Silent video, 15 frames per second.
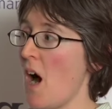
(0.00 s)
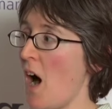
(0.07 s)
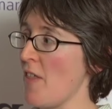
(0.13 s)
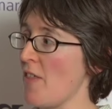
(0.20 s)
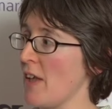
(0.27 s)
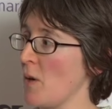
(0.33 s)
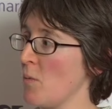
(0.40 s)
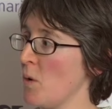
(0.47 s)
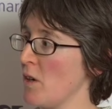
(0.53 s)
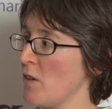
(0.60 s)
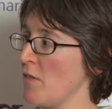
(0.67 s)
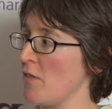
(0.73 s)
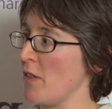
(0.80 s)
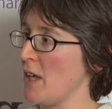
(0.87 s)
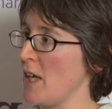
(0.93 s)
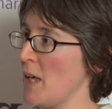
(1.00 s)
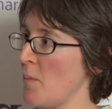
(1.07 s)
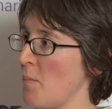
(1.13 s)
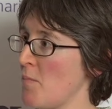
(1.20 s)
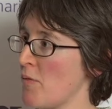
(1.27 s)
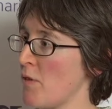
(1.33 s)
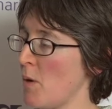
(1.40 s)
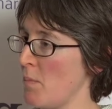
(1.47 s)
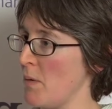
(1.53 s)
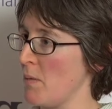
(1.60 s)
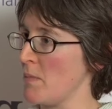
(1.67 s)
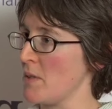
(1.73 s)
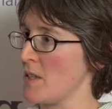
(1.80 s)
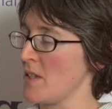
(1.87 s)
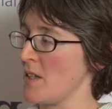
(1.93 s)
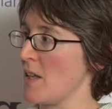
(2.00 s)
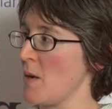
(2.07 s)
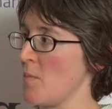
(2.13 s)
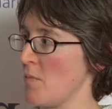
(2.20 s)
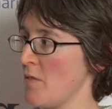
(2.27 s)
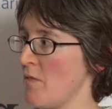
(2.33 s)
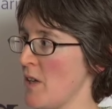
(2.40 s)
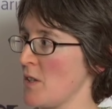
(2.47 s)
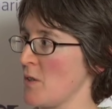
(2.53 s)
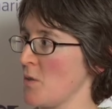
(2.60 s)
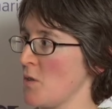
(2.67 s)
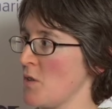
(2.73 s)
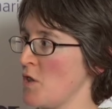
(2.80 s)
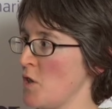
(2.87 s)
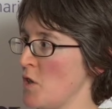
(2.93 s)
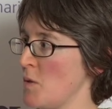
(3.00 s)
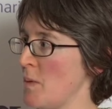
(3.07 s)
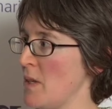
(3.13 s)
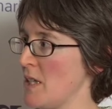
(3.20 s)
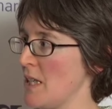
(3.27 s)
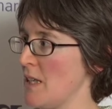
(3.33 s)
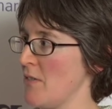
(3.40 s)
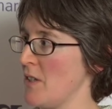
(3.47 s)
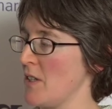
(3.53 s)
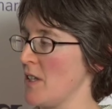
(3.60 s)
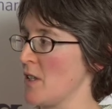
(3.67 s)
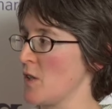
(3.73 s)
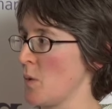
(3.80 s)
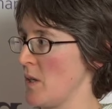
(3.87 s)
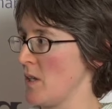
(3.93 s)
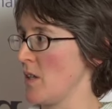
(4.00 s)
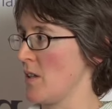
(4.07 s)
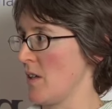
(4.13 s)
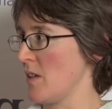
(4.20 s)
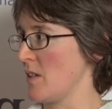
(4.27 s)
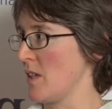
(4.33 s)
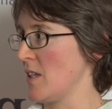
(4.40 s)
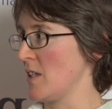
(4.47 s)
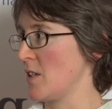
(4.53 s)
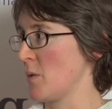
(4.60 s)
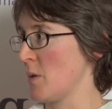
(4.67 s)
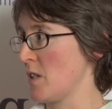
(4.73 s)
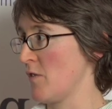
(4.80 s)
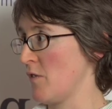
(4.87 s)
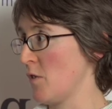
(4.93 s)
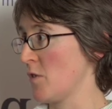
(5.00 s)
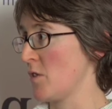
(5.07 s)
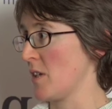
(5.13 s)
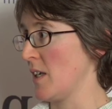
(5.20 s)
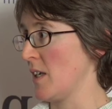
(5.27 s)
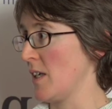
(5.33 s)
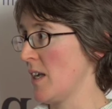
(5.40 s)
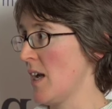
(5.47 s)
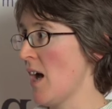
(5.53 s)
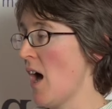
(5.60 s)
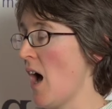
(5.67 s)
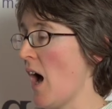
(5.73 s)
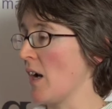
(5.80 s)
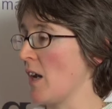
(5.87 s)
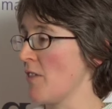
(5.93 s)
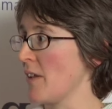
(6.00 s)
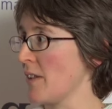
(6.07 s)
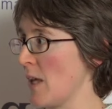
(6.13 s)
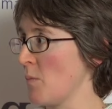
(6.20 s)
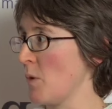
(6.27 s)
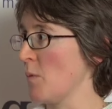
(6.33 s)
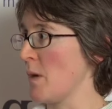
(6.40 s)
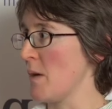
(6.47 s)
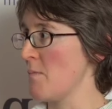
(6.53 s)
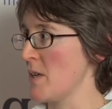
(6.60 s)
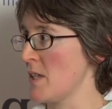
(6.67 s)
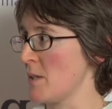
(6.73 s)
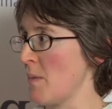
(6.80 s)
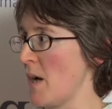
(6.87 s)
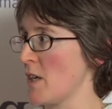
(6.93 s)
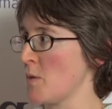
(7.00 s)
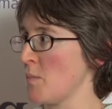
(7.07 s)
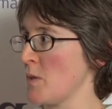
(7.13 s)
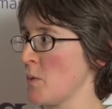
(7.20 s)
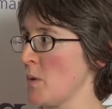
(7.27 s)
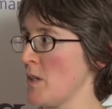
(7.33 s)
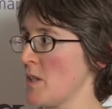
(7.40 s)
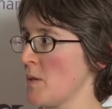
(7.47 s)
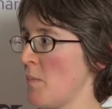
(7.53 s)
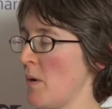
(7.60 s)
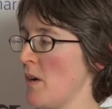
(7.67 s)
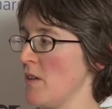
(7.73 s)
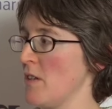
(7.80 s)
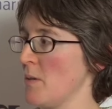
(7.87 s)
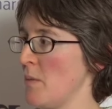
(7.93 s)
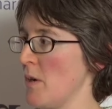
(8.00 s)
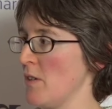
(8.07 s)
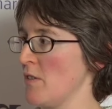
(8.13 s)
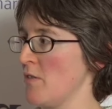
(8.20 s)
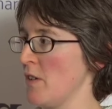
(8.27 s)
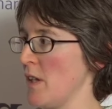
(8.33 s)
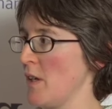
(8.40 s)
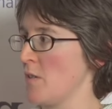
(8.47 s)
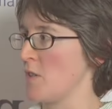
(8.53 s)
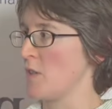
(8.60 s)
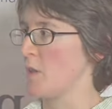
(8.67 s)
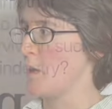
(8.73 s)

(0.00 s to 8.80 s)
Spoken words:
I think one of the problems is the number of vessels due to be delivered in 2013 to 2014, and I think there will be a mismatch between supply and demand for those